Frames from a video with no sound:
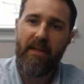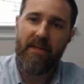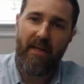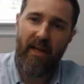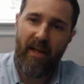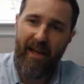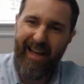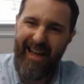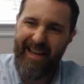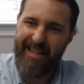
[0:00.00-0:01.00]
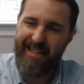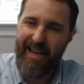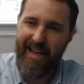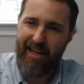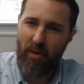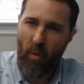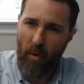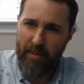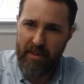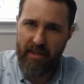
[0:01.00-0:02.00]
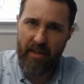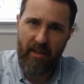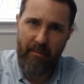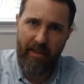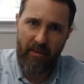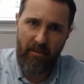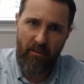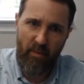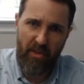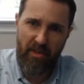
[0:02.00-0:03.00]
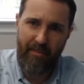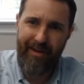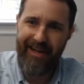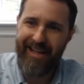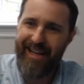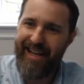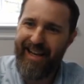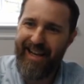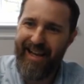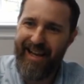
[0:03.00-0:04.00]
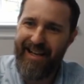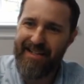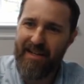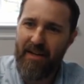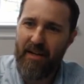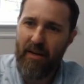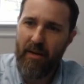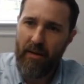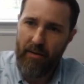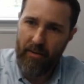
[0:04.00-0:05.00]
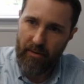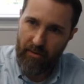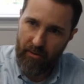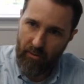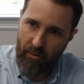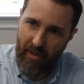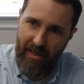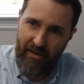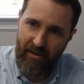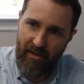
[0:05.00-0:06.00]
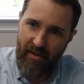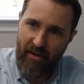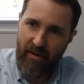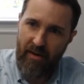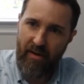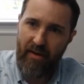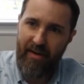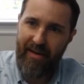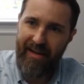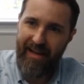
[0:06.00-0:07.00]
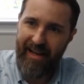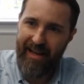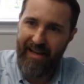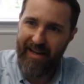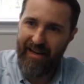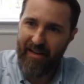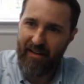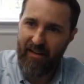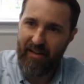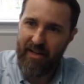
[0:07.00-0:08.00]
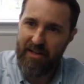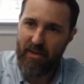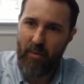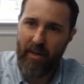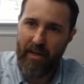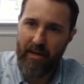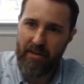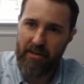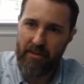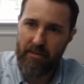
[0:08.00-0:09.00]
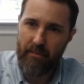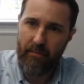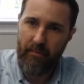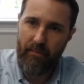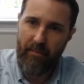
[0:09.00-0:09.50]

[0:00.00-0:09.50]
This has a corpus in the middle, which is the body, and it has greater and lesser wings.